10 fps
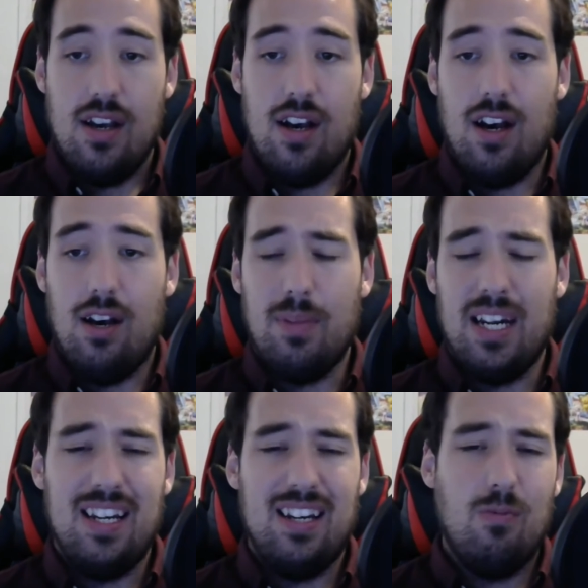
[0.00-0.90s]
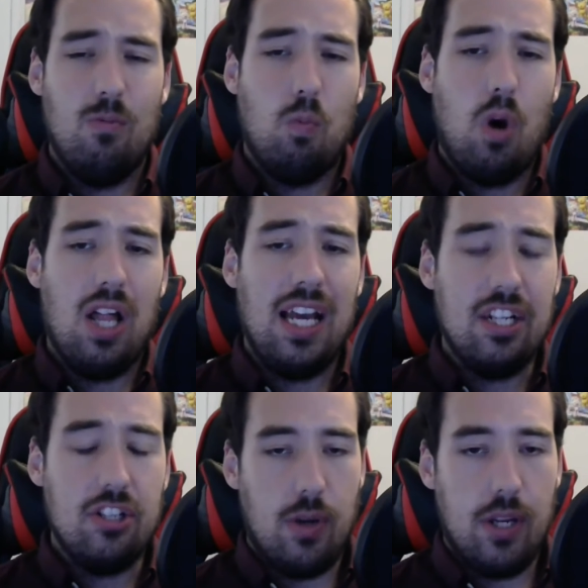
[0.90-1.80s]
And while I
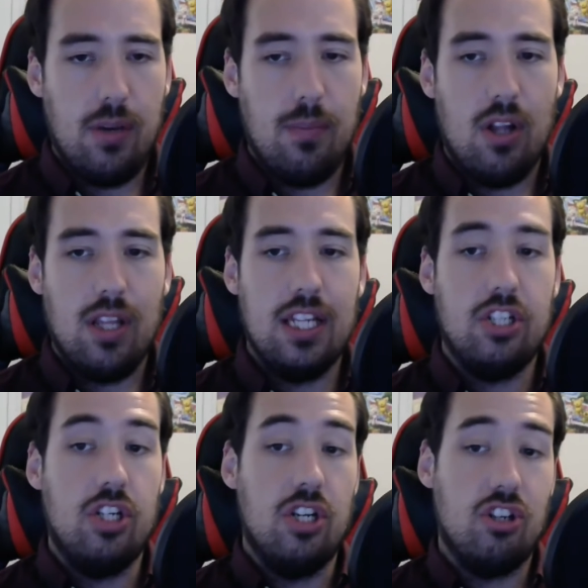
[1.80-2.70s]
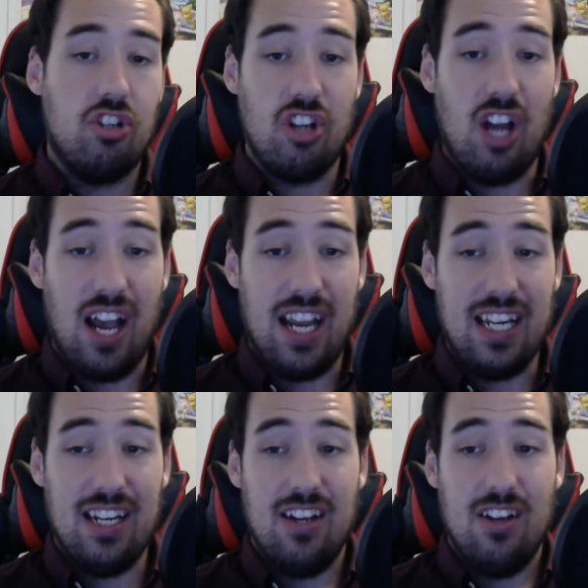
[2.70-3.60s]
enjoy Kamala and she does
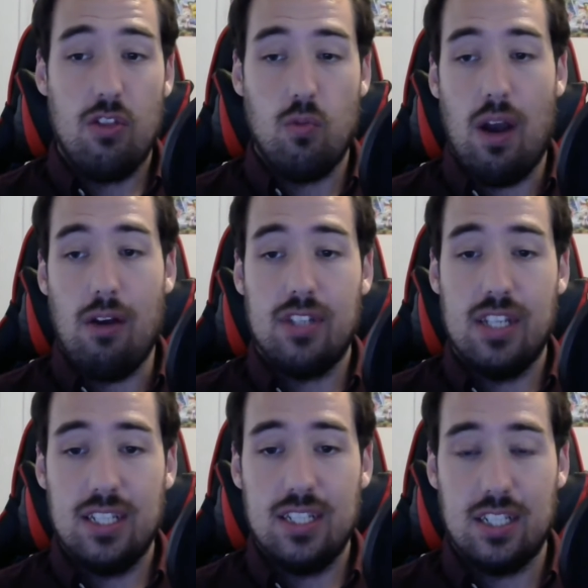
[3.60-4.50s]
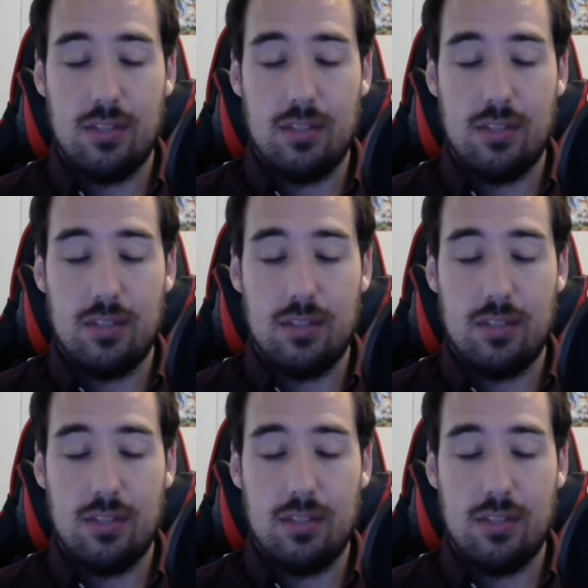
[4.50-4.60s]
shine throughout this,